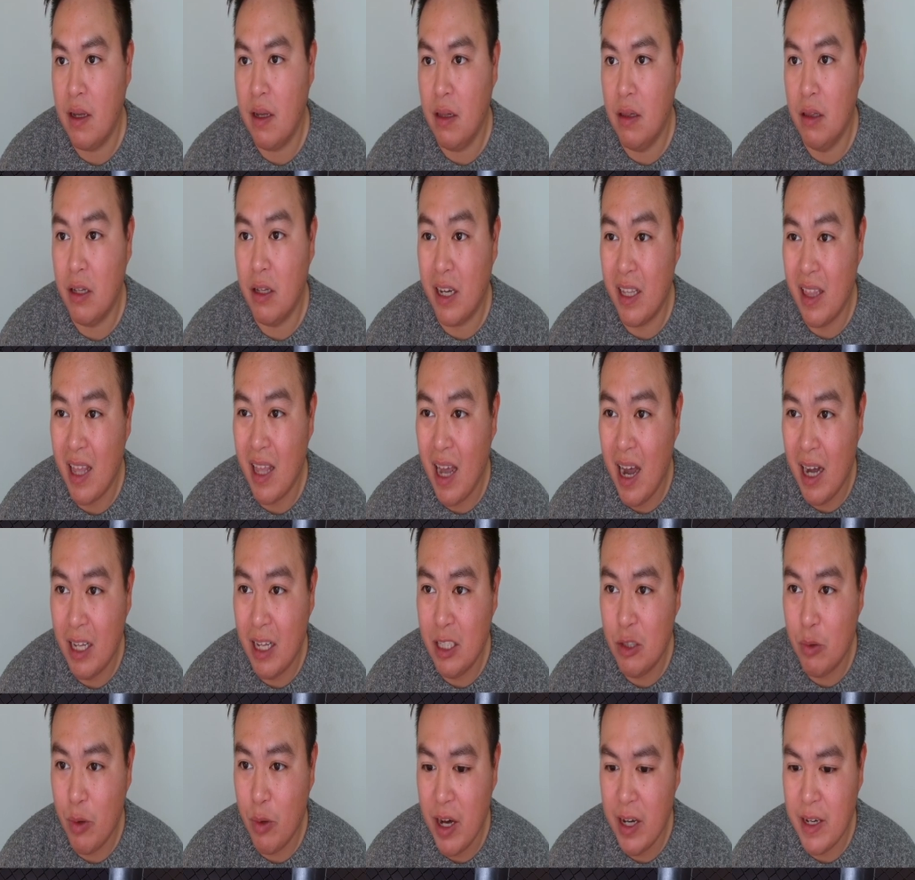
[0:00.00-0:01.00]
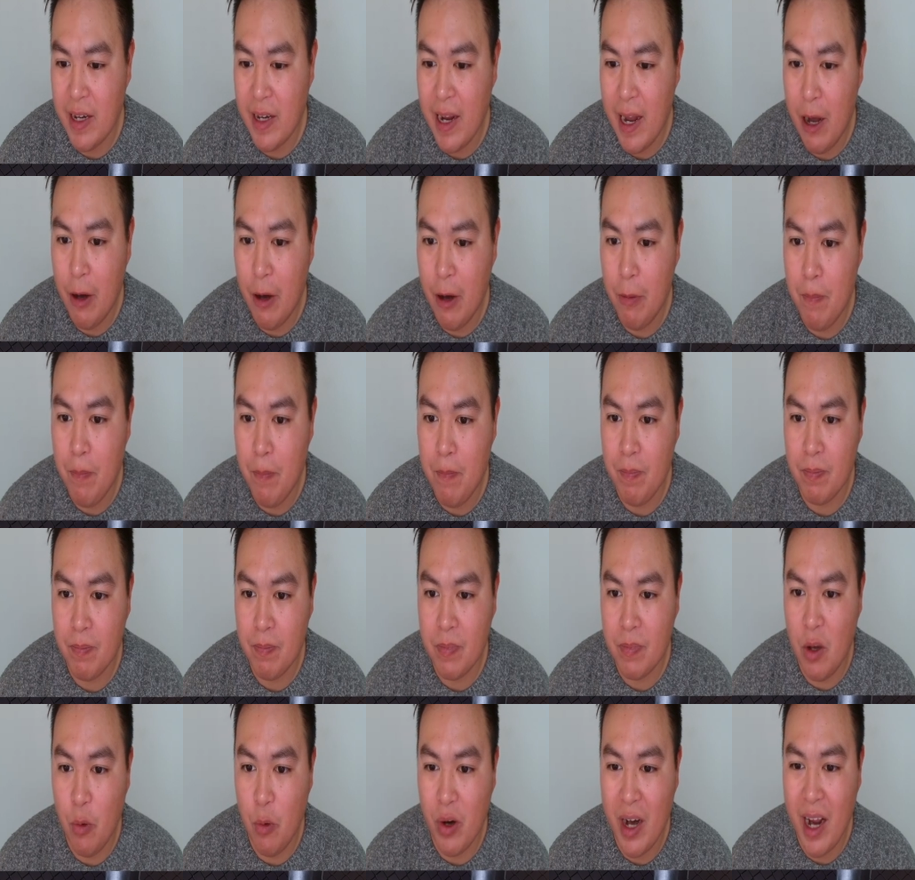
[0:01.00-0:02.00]
Looking at the odds right now,
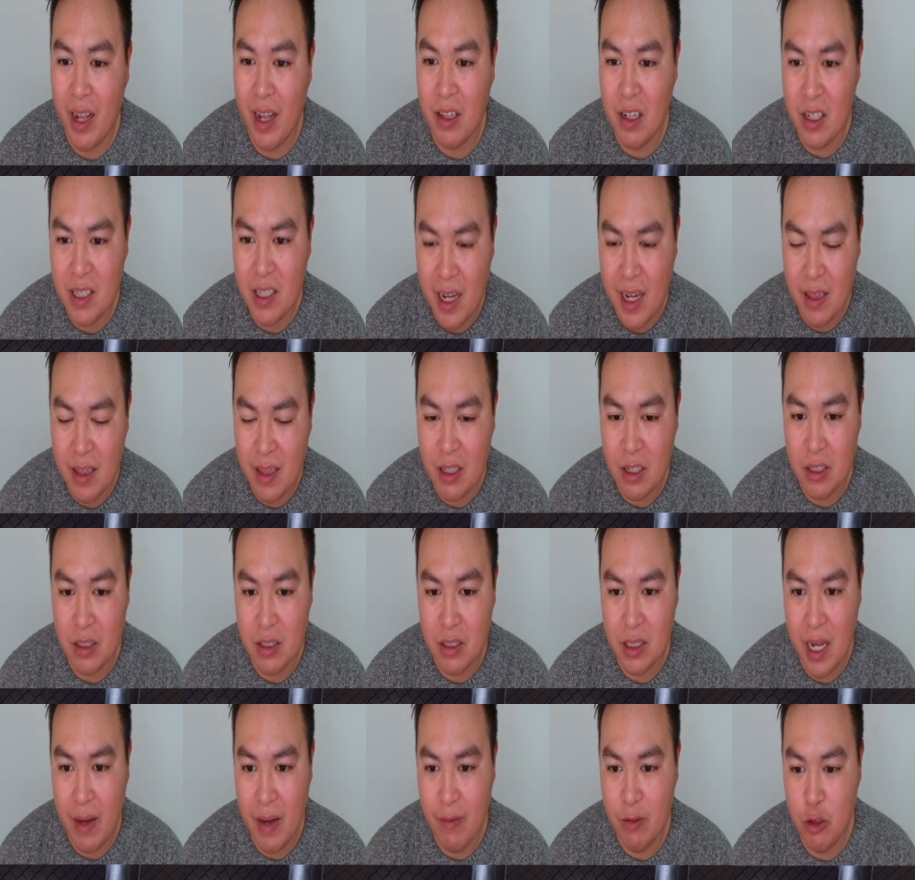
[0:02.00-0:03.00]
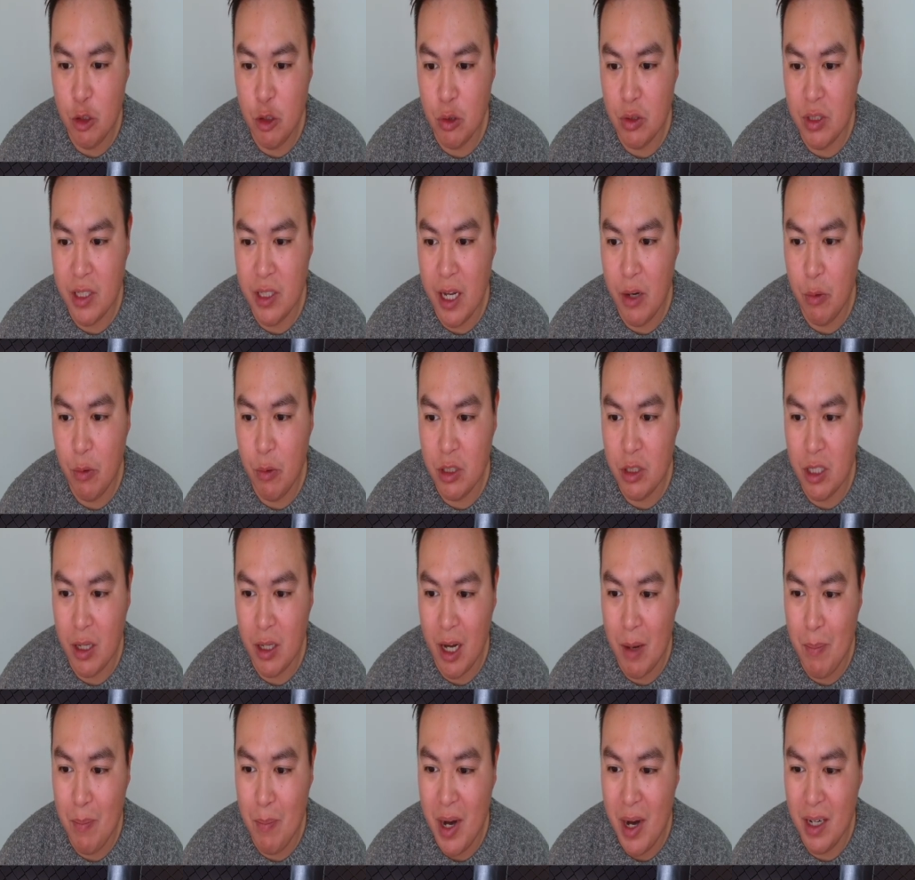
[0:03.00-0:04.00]
when I looked at this, Kevin Jousset was like
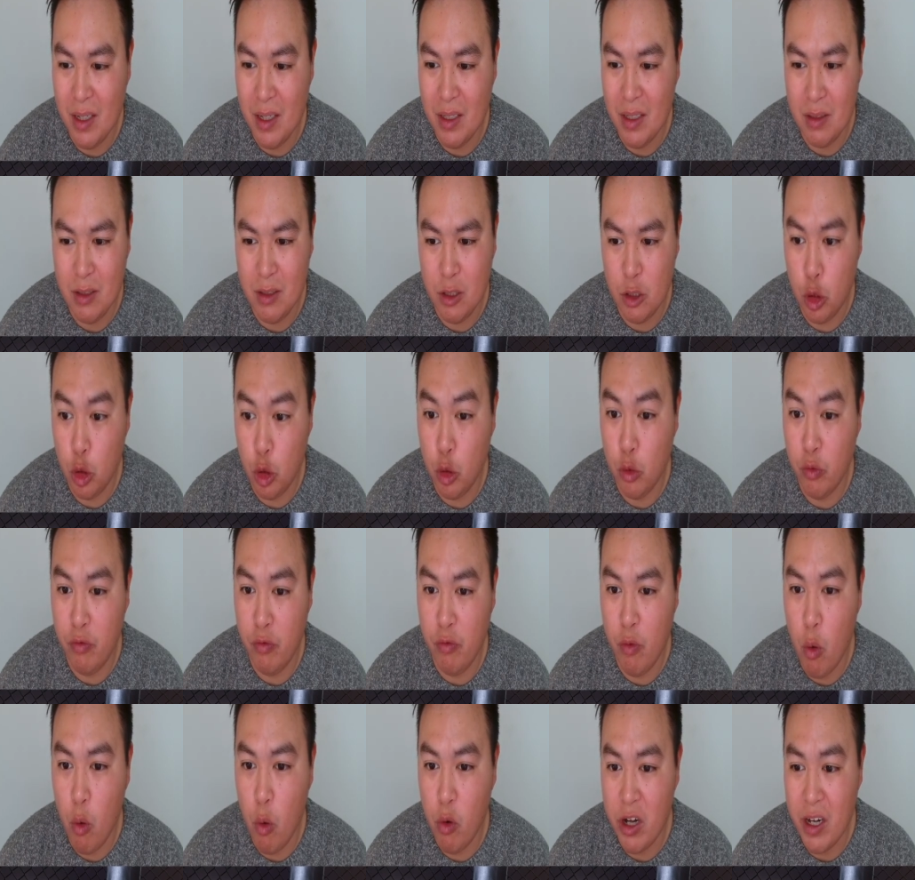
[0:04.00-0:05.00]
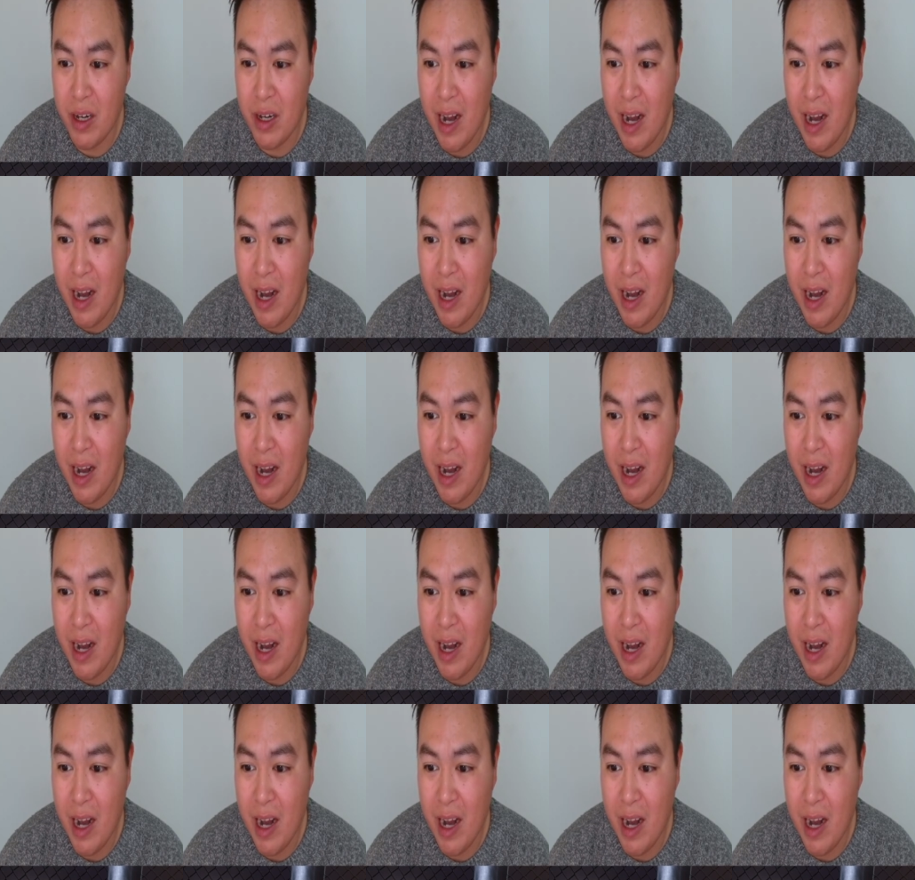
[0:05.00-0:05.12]
a minus 240.